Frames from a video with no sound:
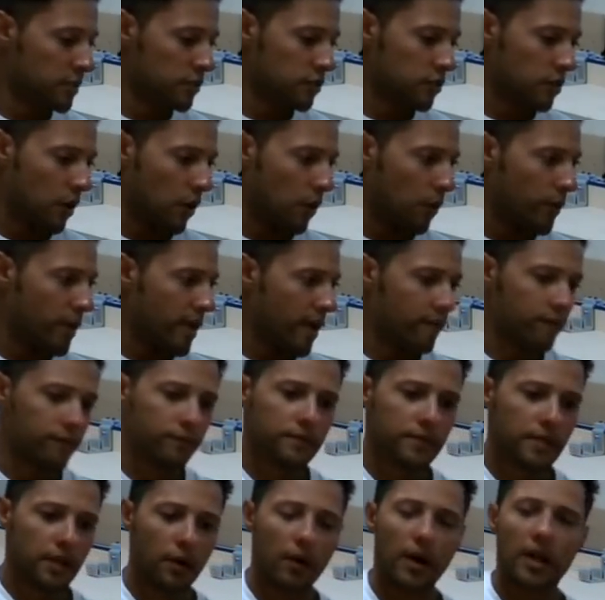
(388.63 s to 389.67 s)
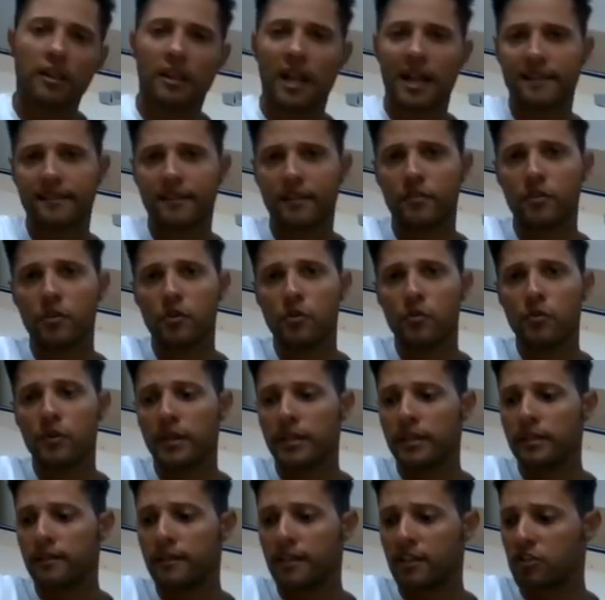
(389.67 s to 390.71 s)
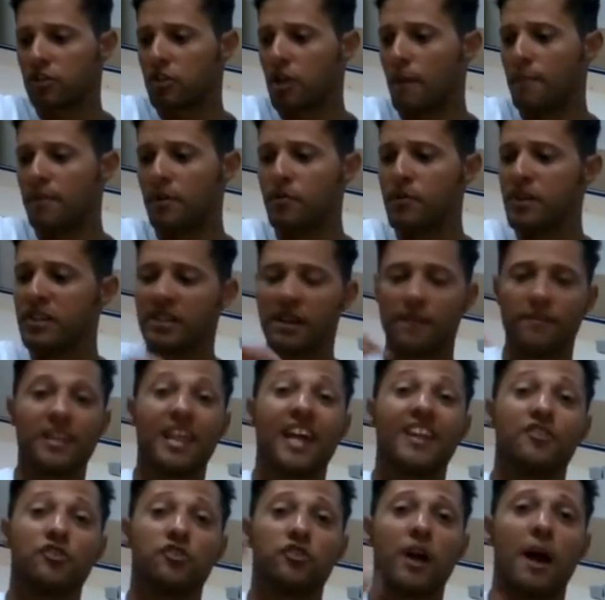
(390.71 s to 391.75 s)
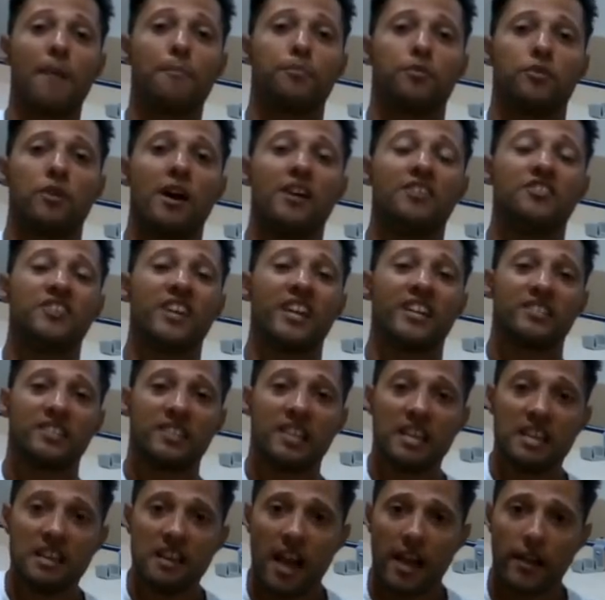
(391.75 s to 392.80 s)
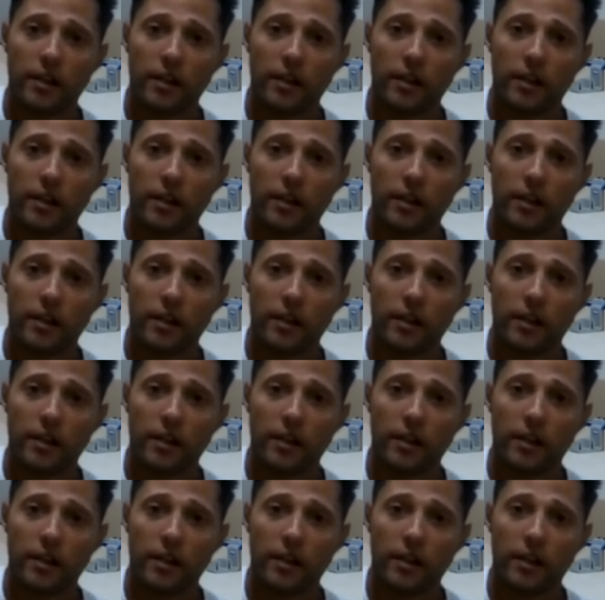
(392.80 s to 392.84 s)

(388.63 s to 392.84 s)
So we have, a lot to do in the next coming weeks. I have a lot of shop projects.